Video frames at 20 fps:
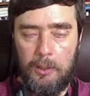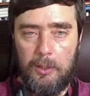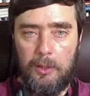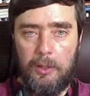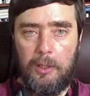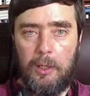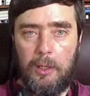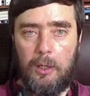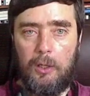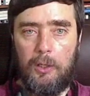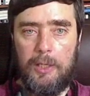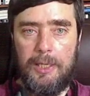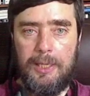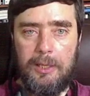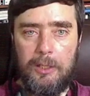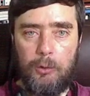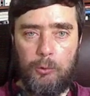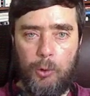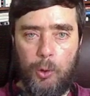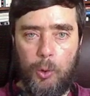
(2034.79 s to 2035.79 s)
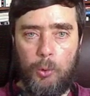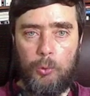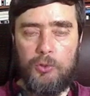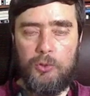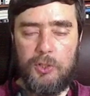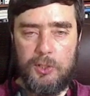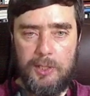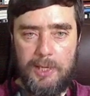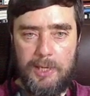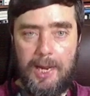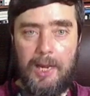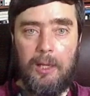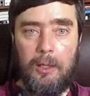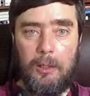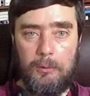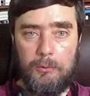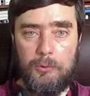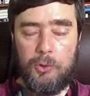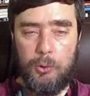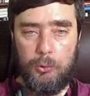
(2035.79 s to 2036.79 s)
They are in their own scale.
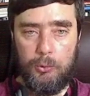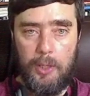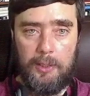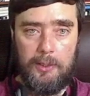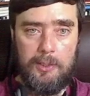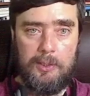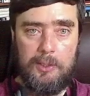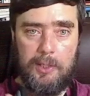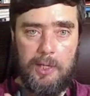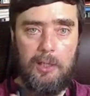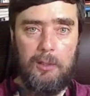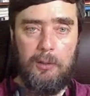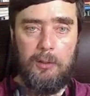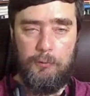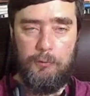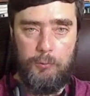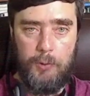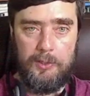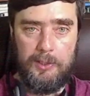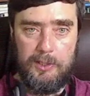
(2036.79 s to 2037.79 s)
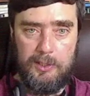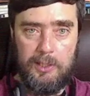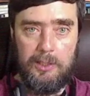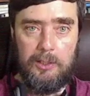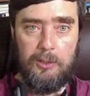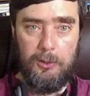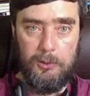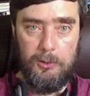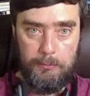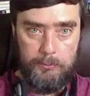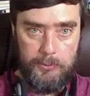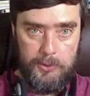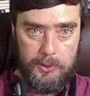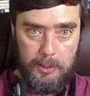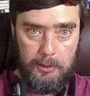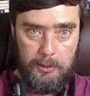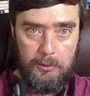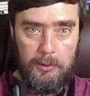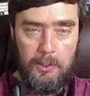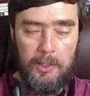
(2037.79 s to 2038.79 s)
So at the scale of a single cell,